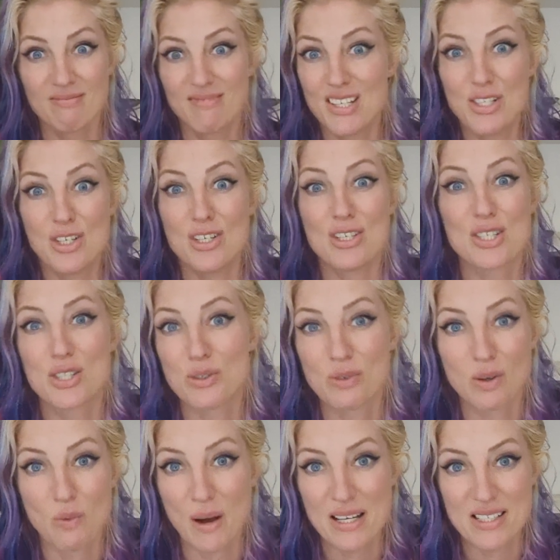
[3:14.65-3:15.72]
Did you just
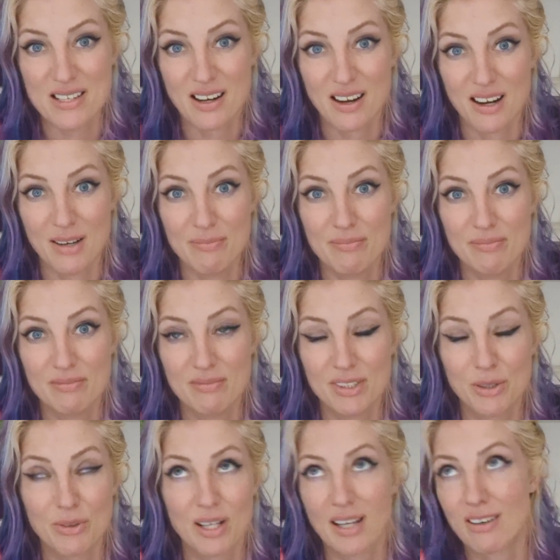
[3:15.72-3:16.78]
do it one time
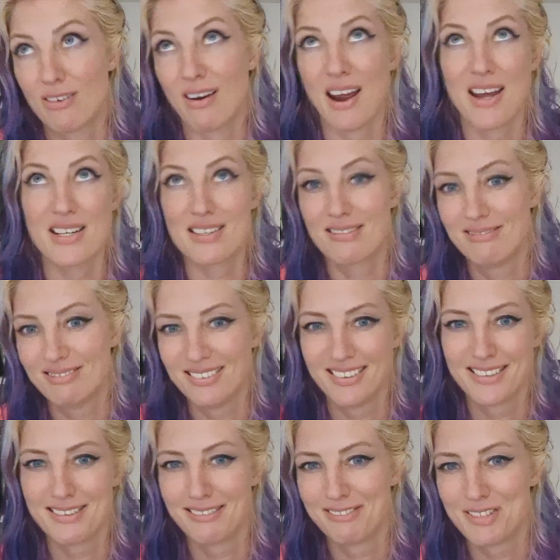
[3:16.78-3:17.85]
and you're like, great,
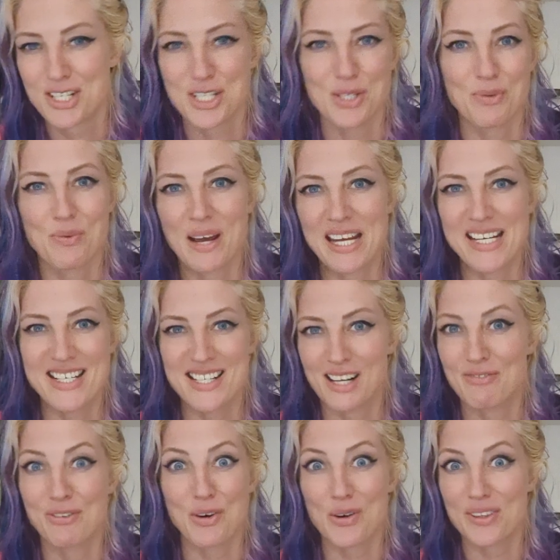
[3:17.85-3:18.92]
sweet,
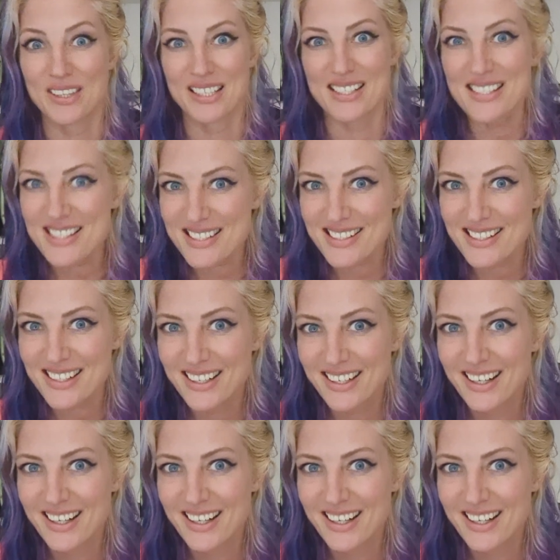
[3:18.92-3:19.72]
I've got this?